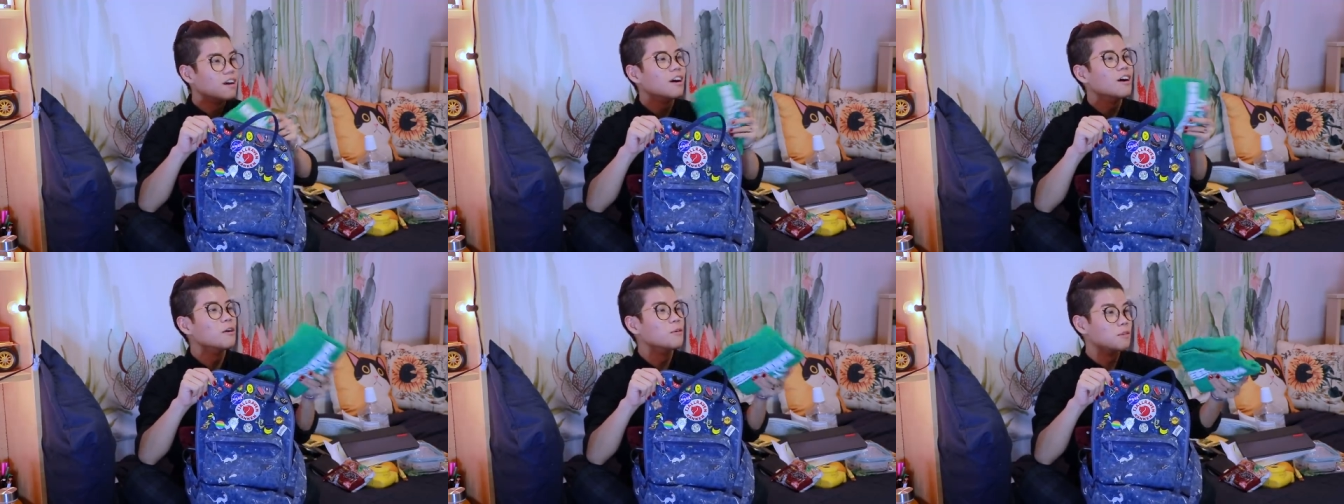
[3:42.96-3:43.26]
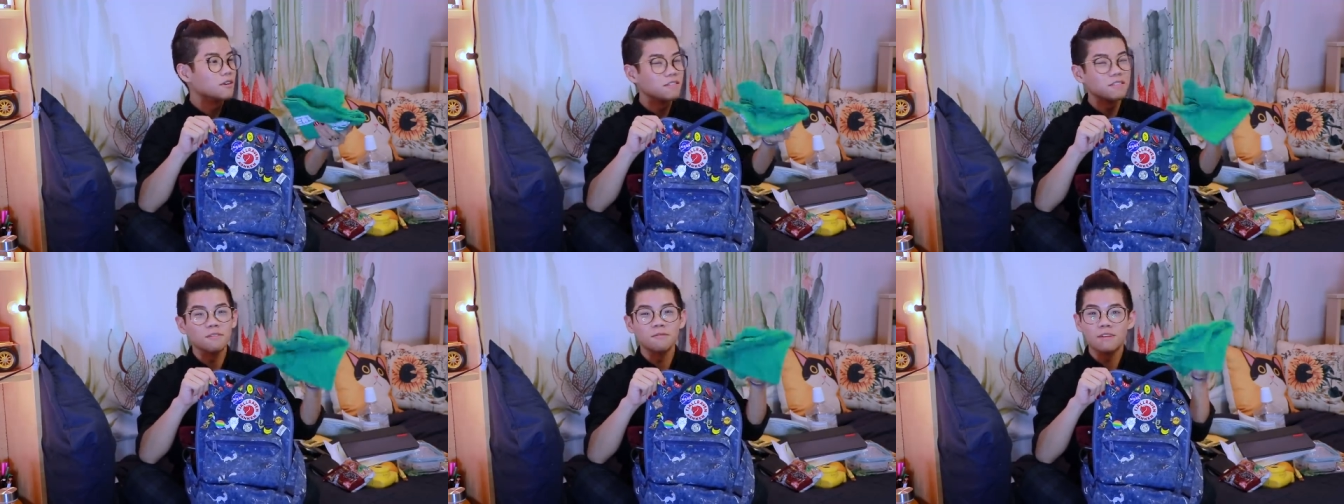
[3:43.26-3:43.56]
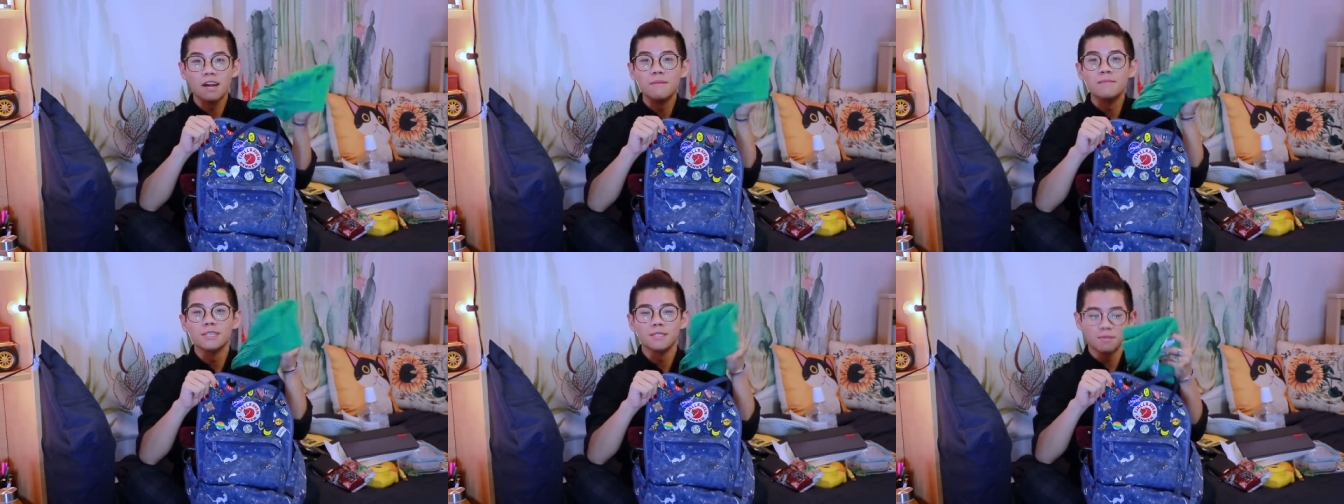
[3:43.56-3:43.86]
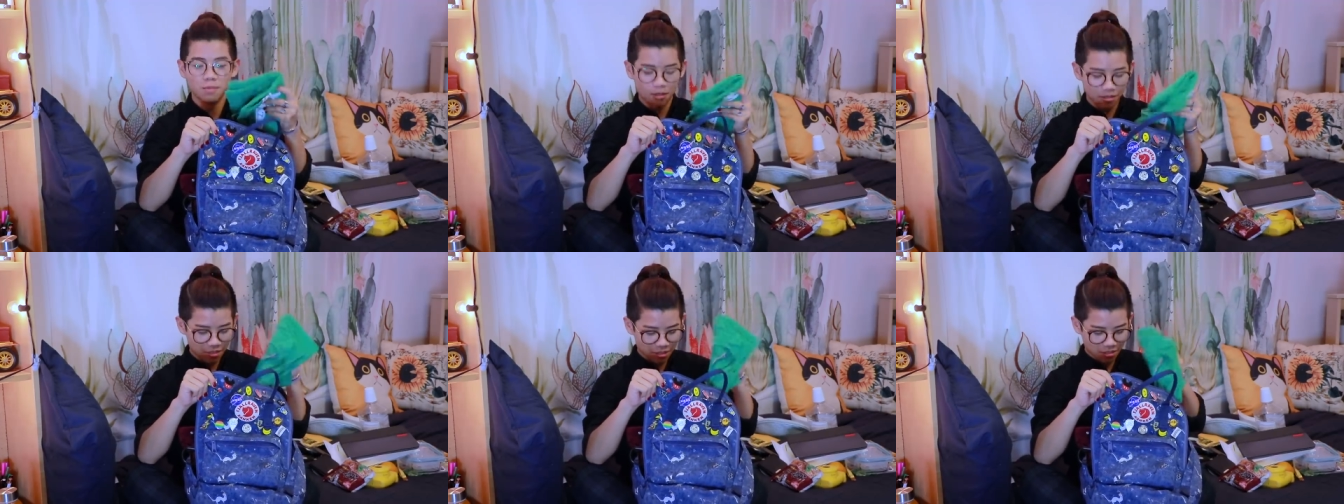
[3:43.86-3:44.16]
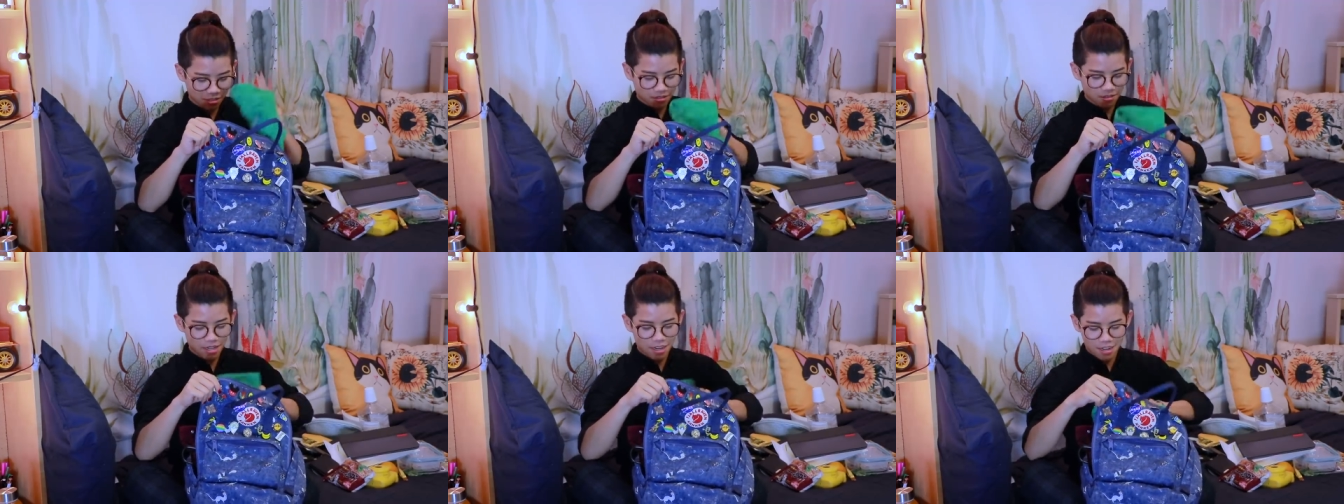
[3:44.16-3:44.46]
Oh, what if the ramen spills on
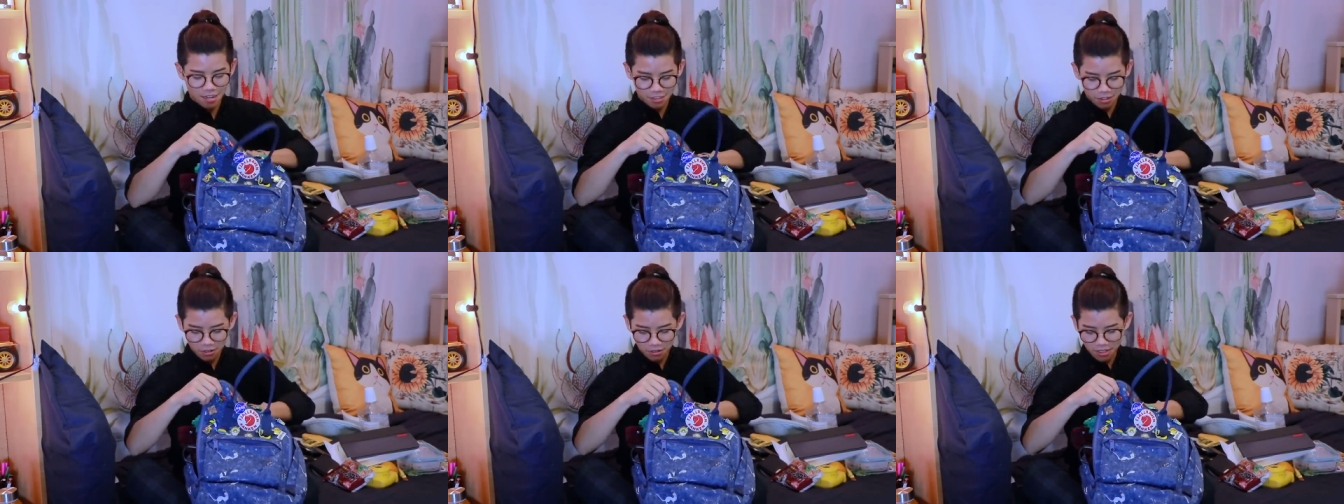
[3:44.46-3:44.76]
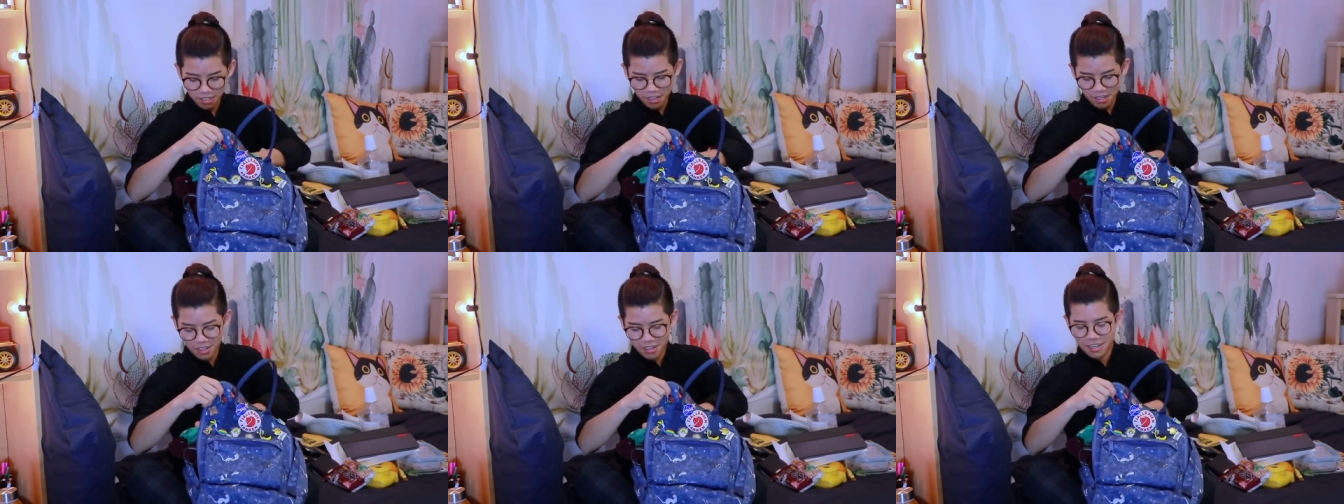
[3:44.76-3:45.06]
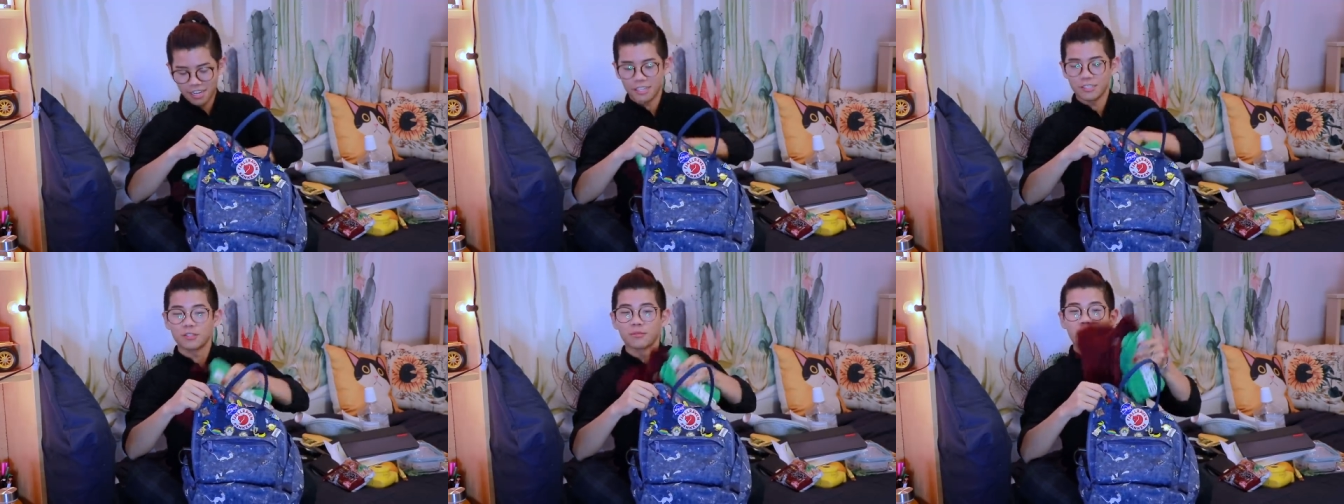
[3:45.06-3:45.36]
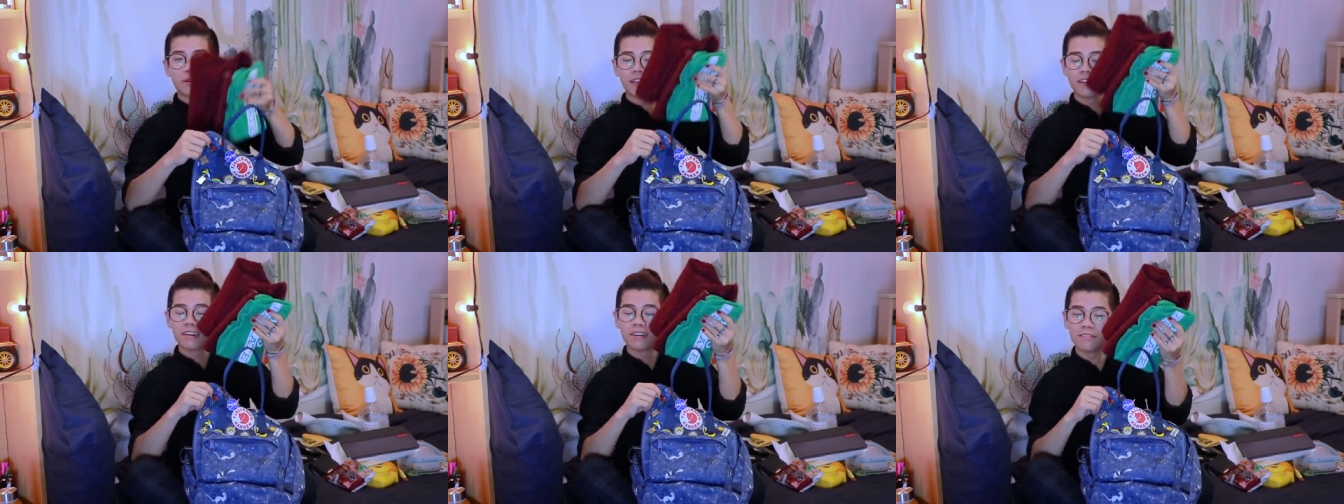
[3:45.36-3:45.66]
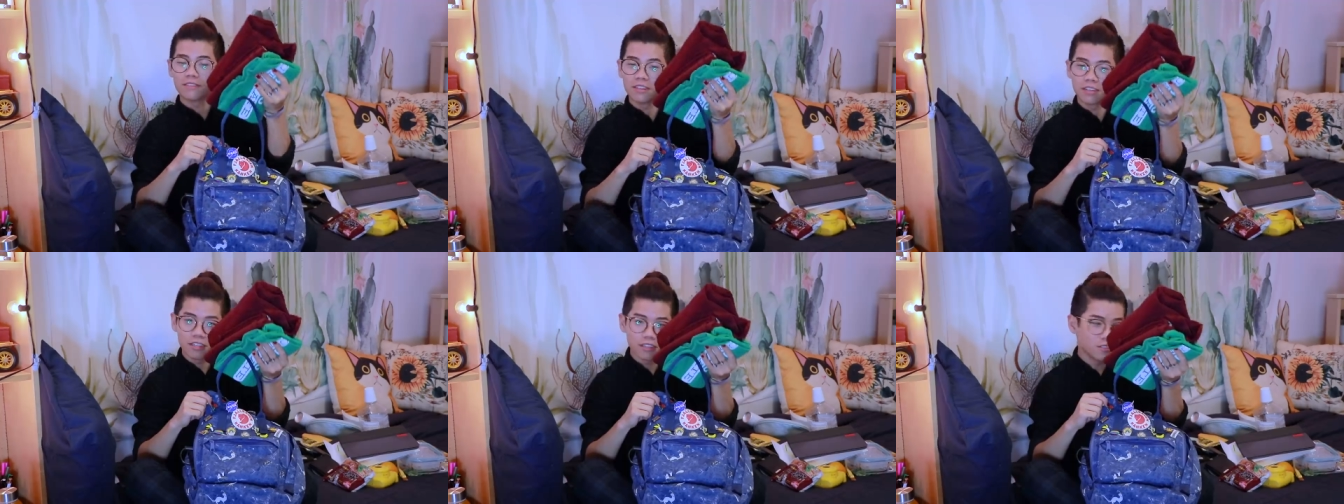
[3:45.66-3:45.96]
you? Yeah, you need an extra pair
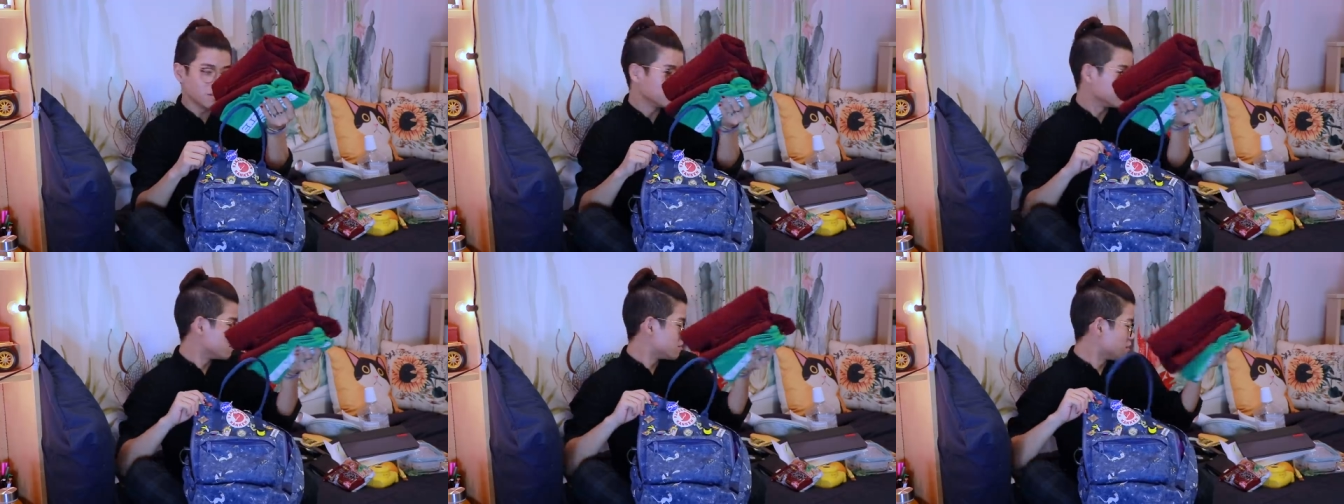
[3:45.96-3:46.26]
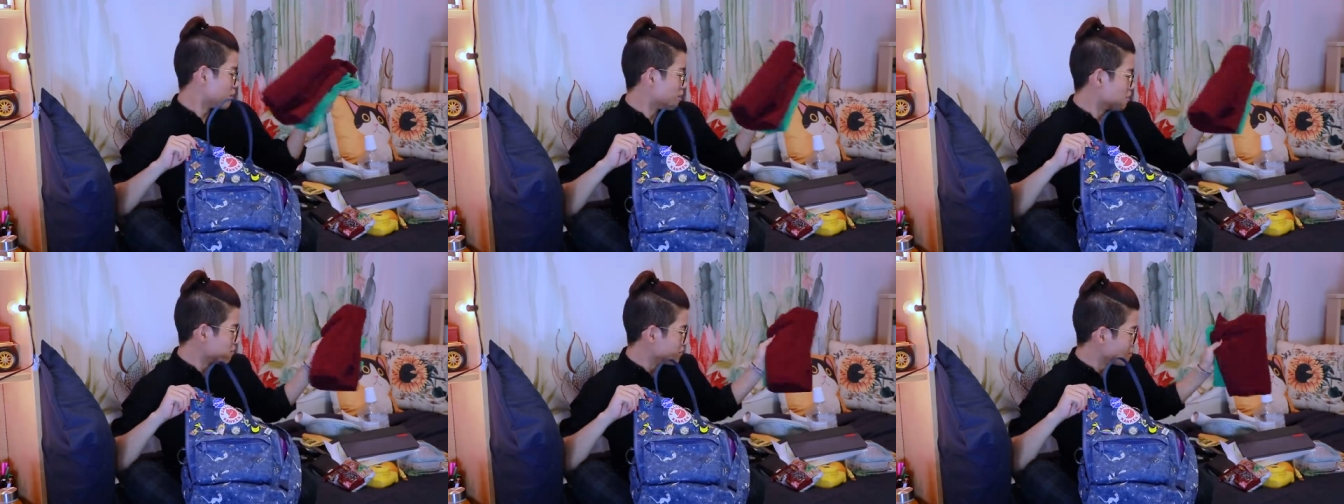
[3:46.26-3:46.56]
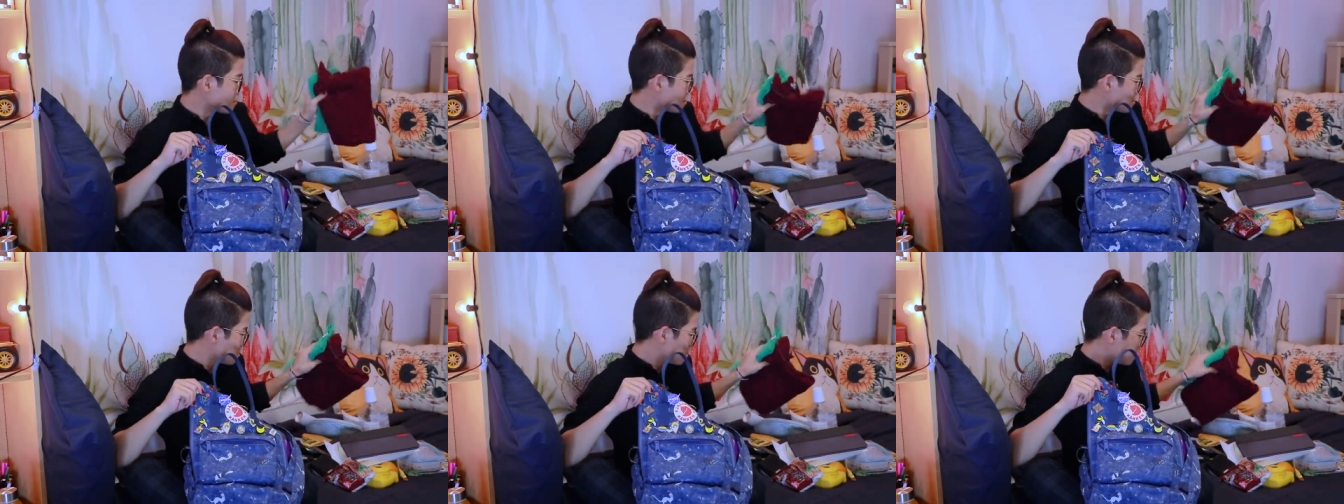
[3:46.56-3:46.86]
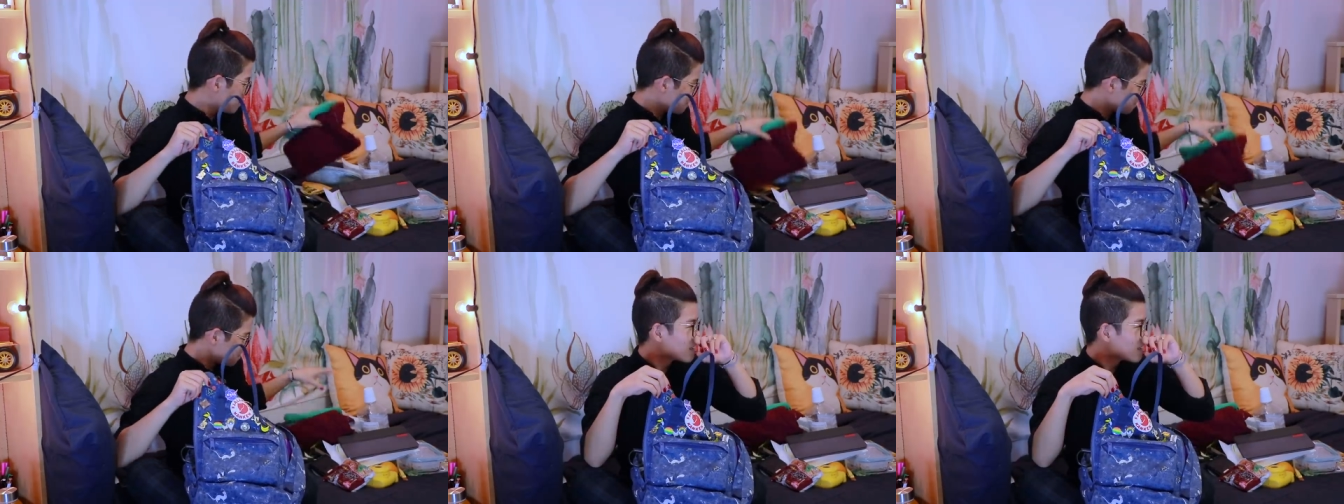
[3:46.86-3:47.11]
of clothes, obviously.